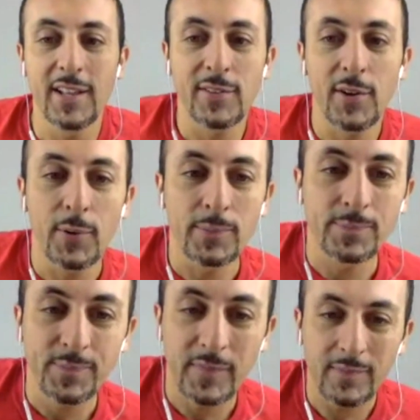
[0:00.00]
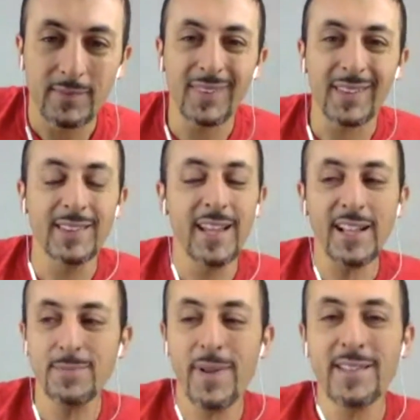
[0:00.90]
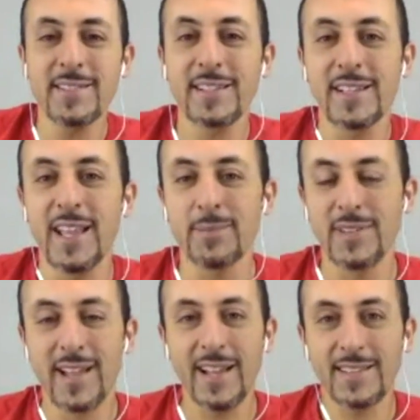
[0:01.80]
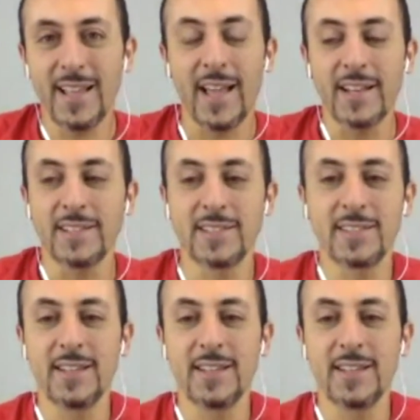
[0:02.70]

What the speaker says: So that's basically it. Besides that, it's